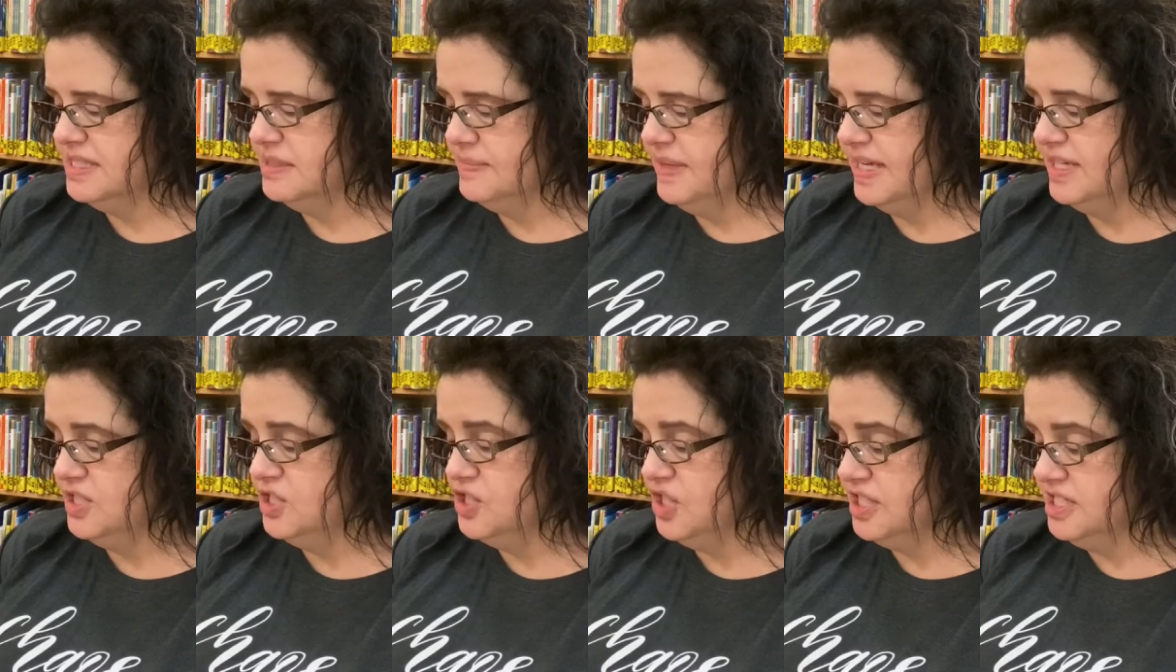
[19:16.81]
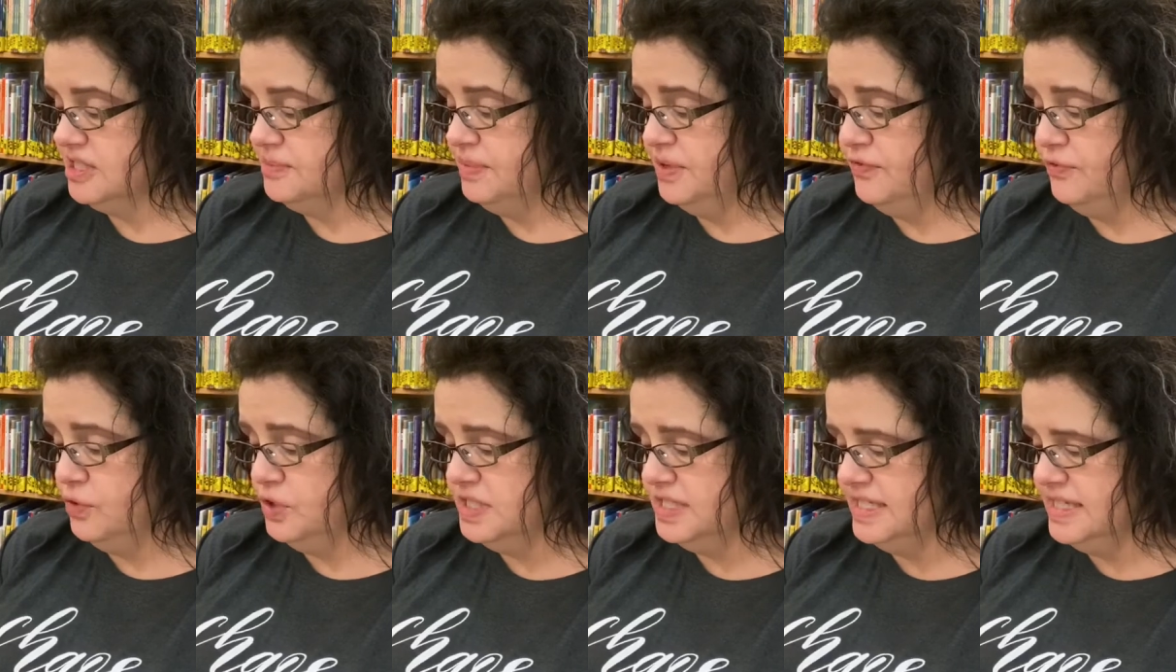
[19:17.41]
May just
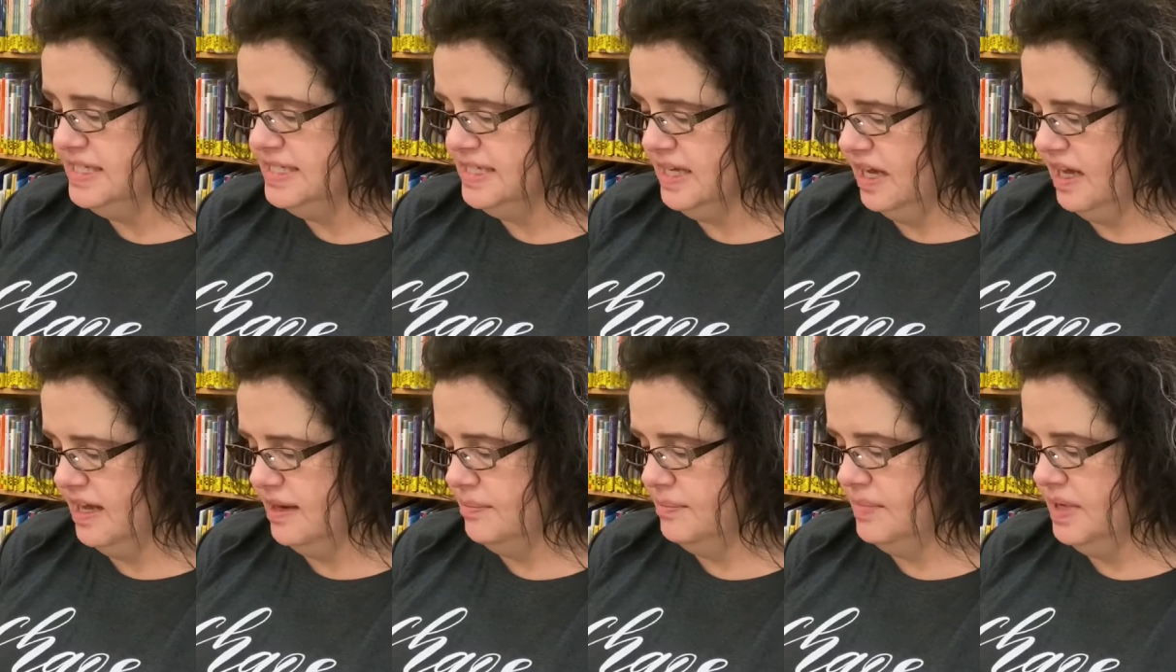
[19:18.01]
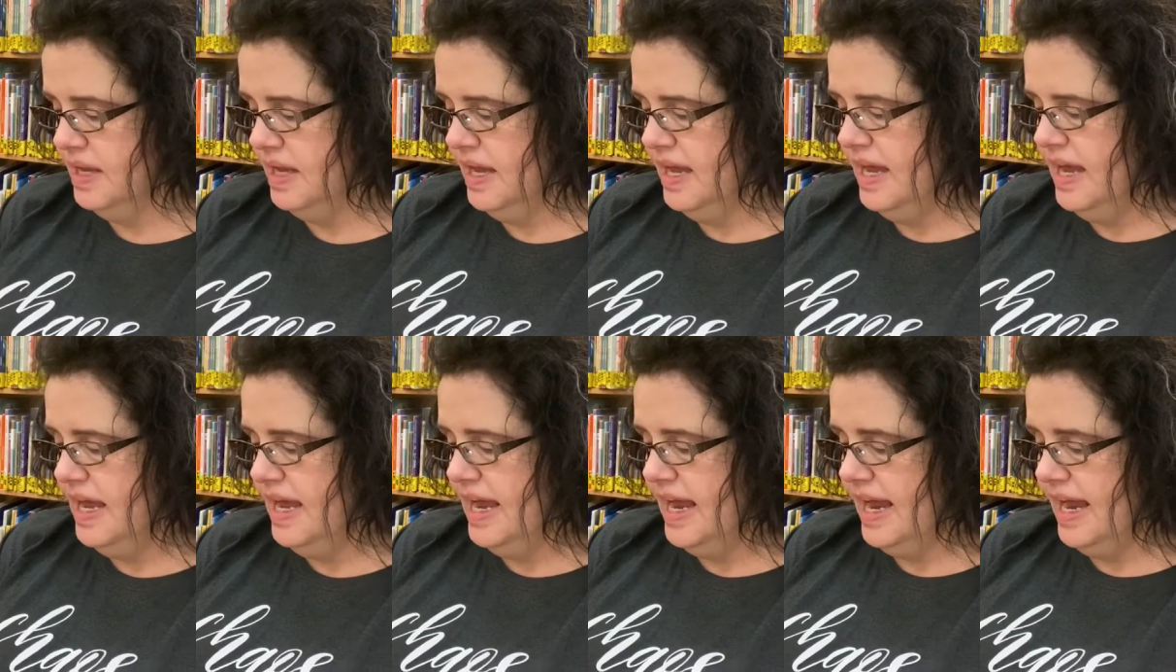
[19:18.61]
before tea time,
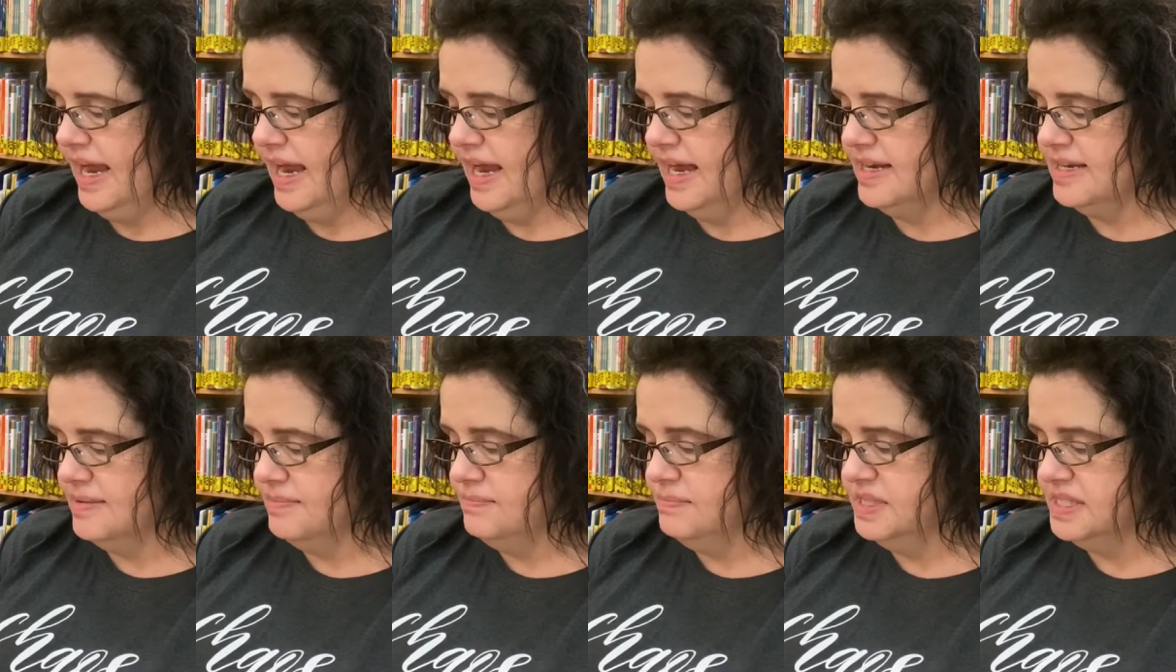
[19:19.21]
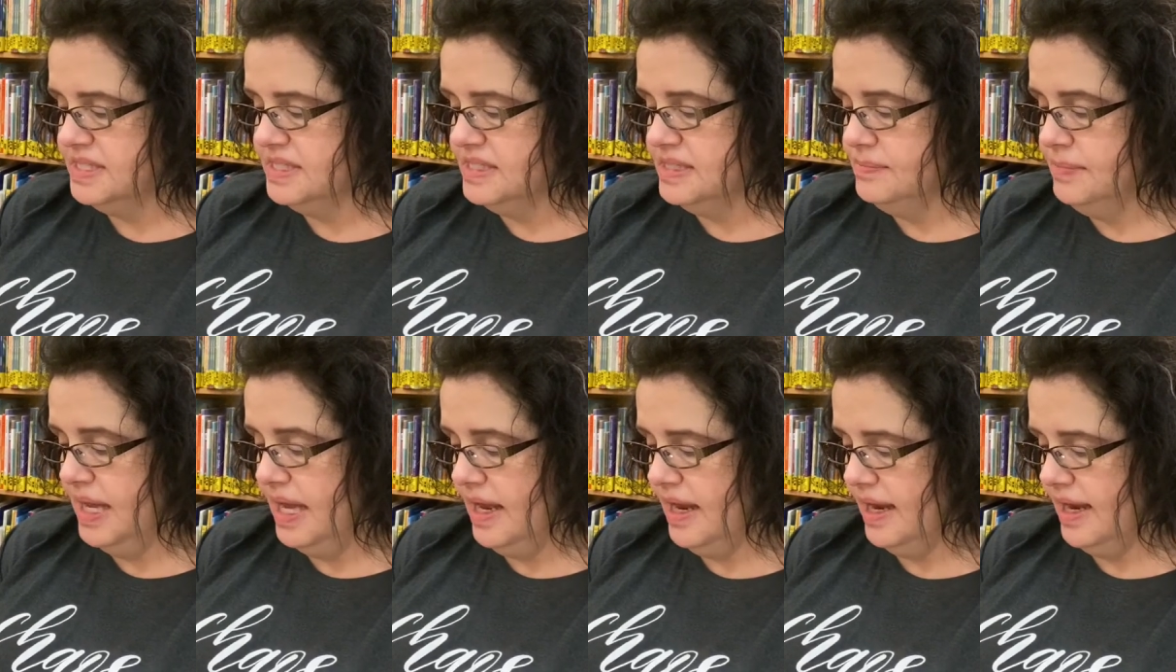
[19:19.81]
and Mrs.
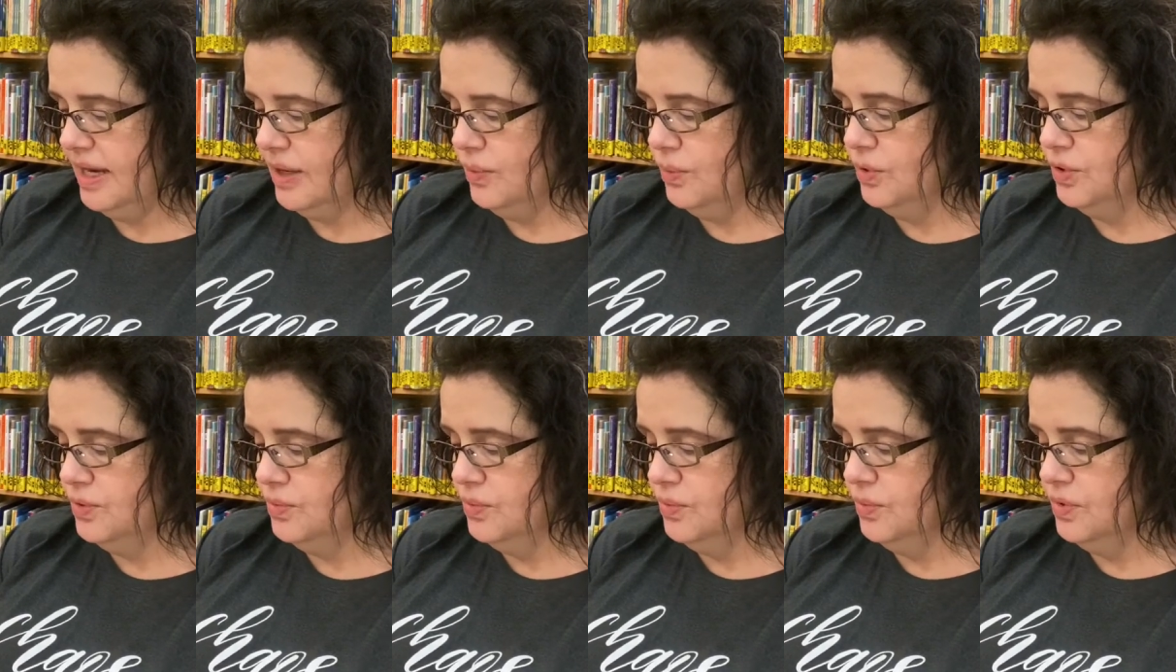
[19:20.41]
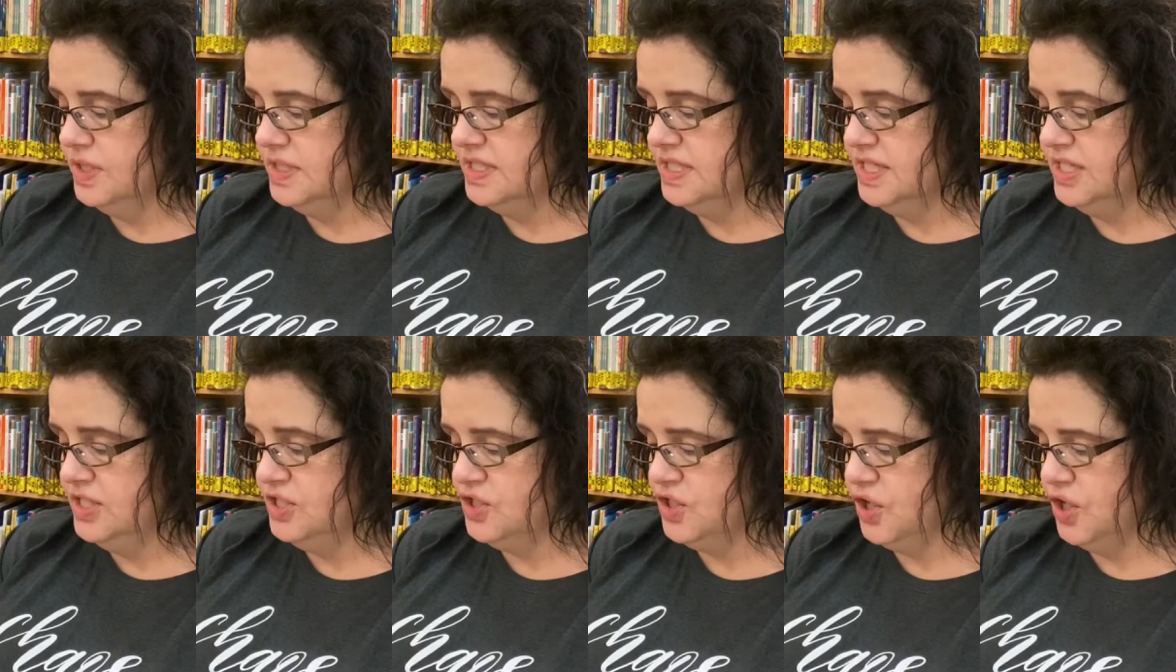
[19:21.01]
May would
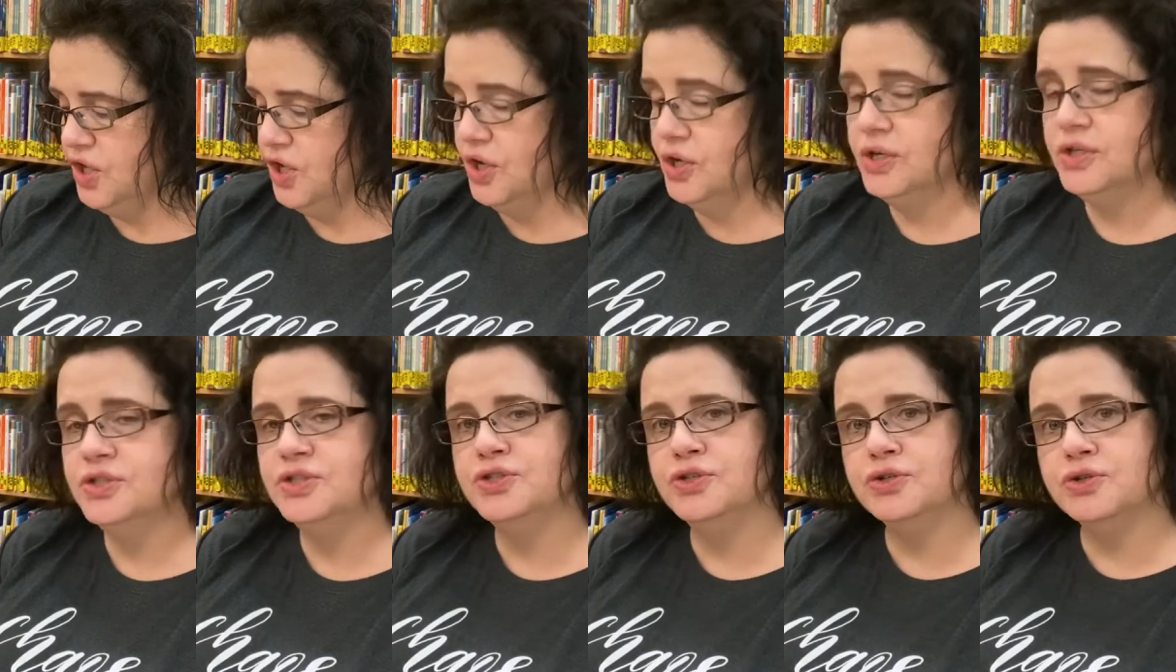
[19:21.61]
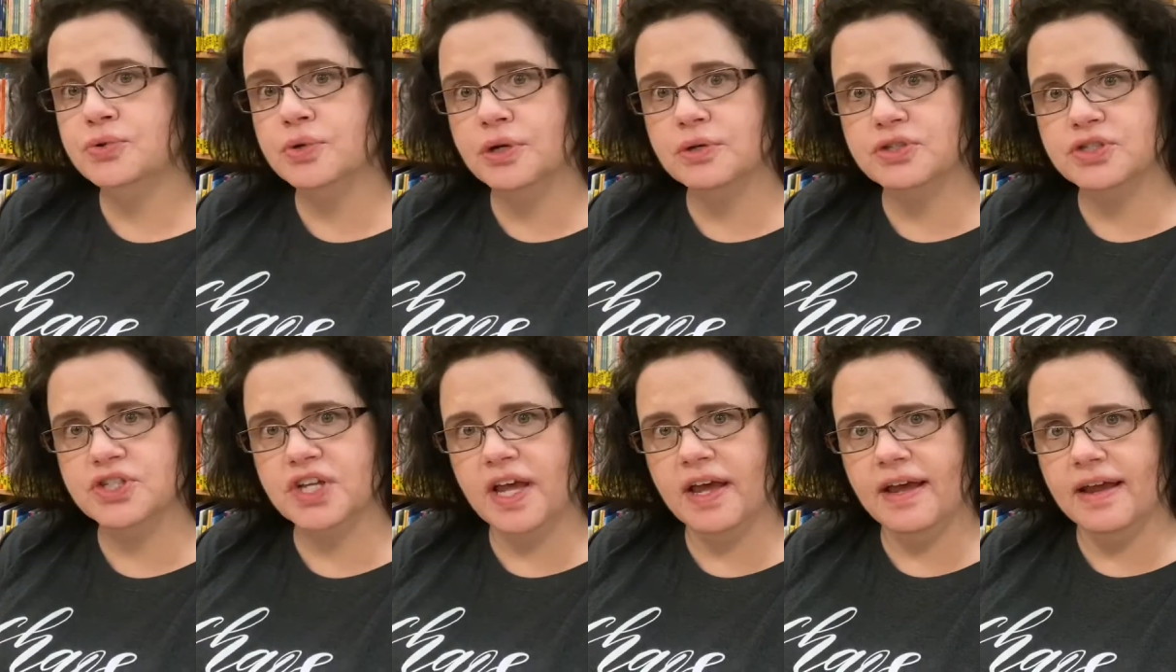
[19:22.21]
teach her to
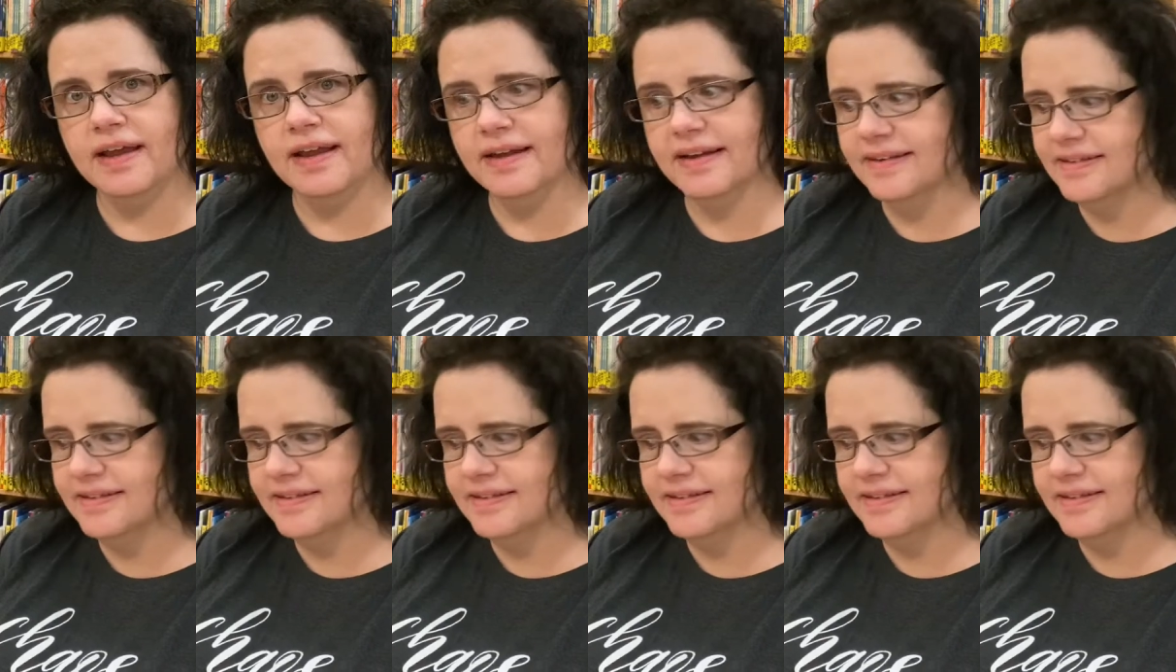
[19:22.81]
crochet.